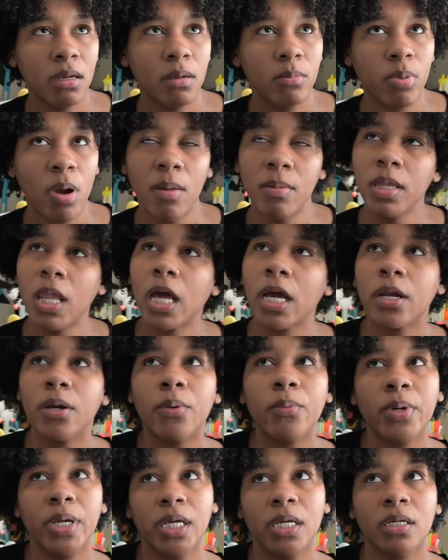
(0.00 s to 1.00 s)
probably like in
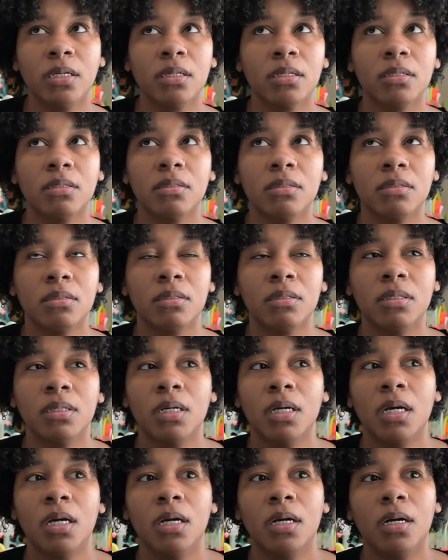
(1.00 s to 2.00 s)
a week.
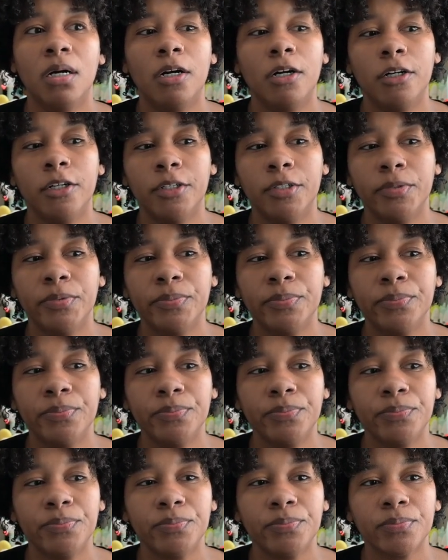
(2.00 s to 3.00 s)

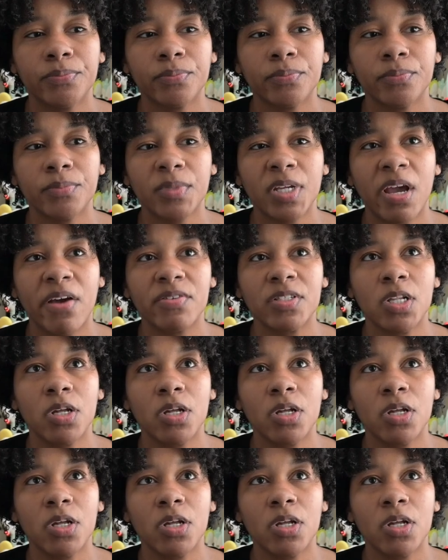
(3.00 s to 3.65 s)
I've